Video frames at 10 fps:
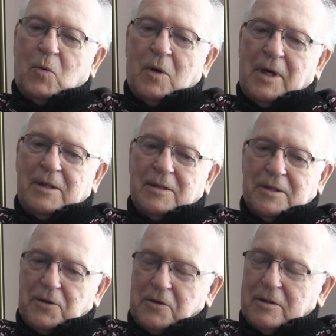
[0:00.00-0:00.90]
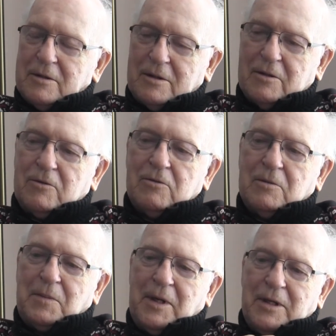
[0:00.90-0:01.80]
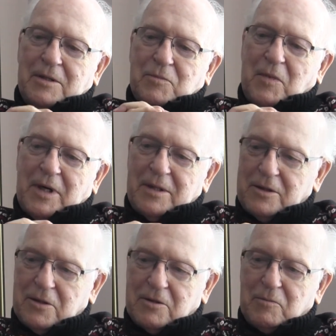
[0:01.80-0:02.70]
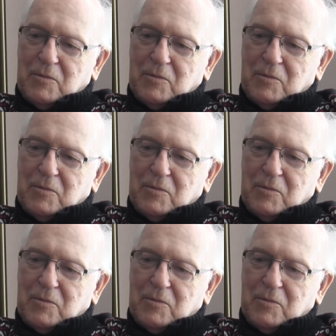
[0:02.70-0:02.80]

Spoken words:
a while there you couldn't group kids by their